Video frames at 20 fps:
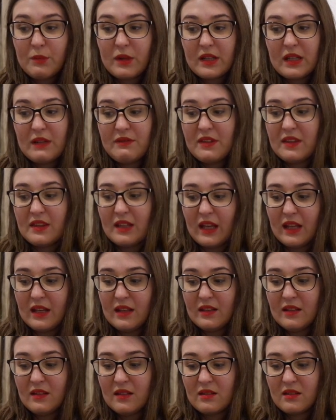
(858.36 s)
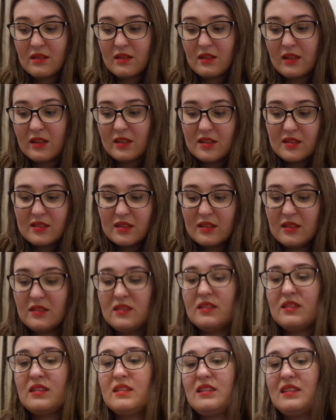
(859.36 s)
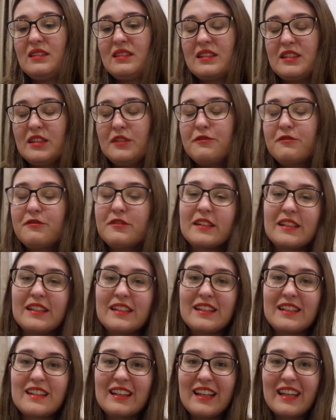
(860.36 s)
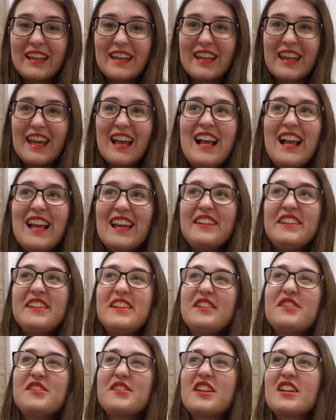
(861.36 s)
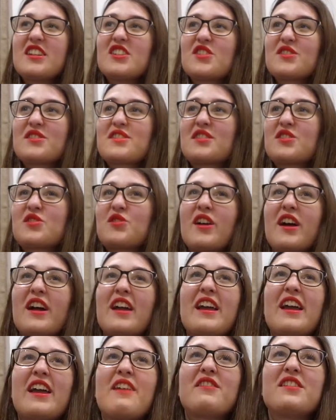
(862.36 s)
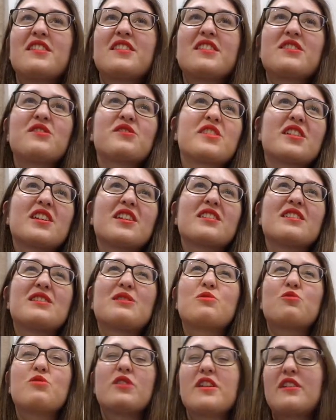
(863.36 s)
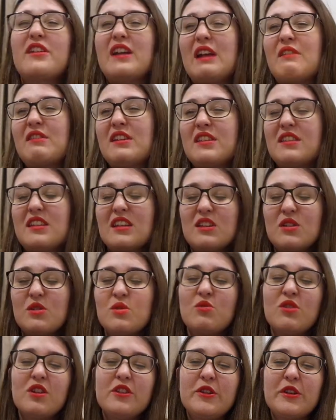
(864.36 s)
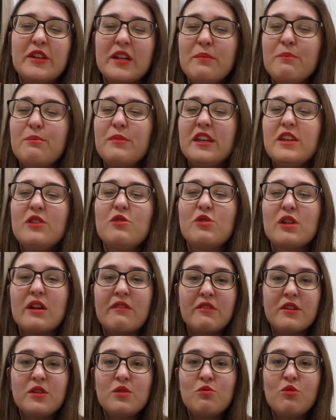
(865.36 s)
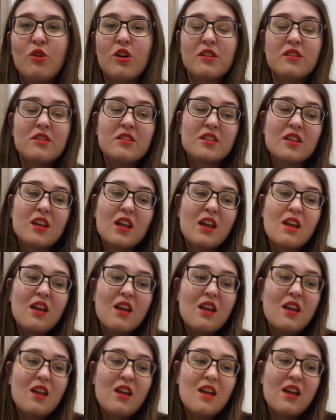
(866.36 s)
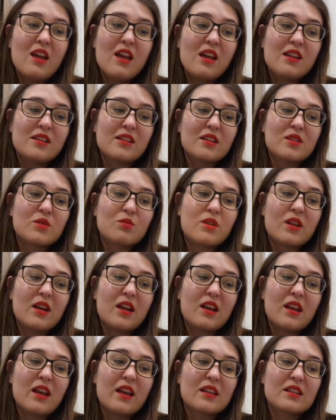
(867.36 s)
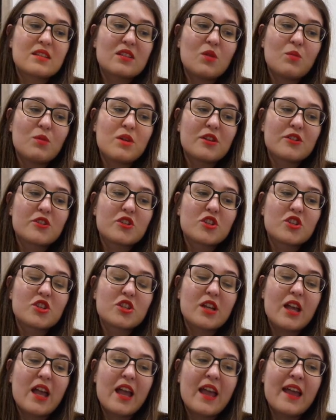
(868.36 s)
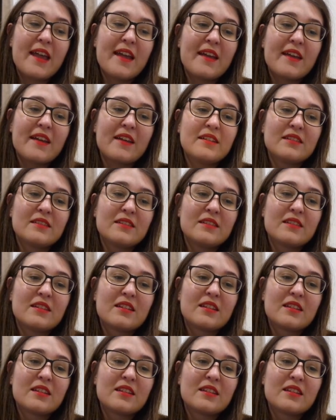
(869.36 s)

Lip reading: But even then, it's still different. Like, here you can just try everything. You can wear everything you want. You can be whoever you want. And that's what I like so much. And